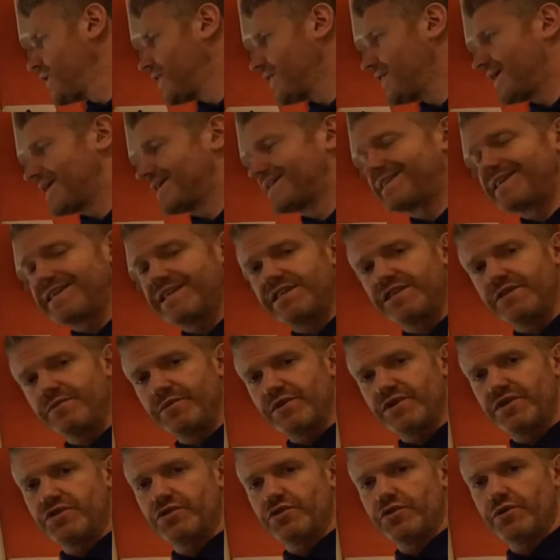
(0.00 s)

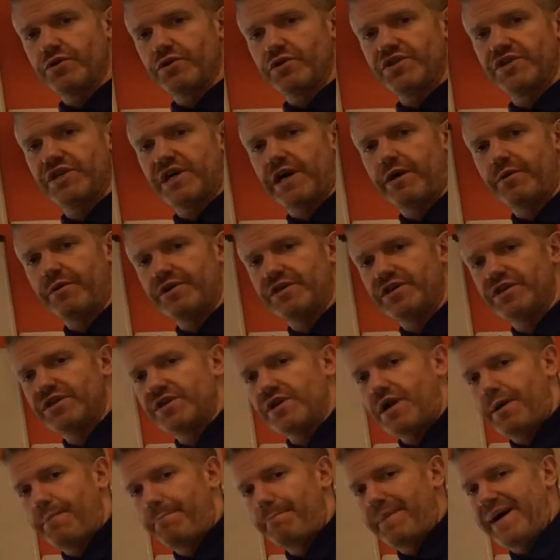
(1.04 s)
latissimus dorsi, which is
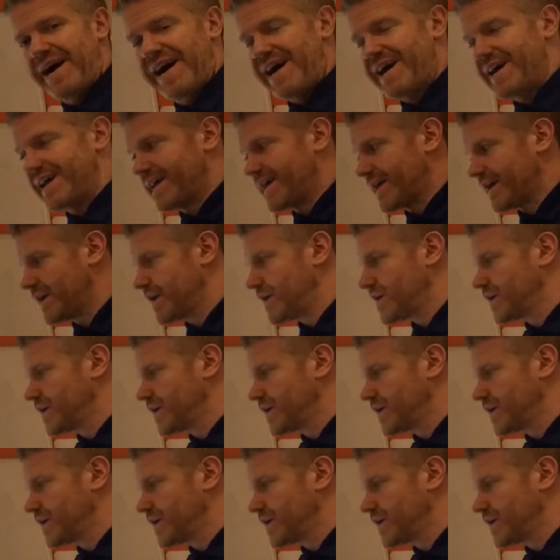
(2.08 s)
our back,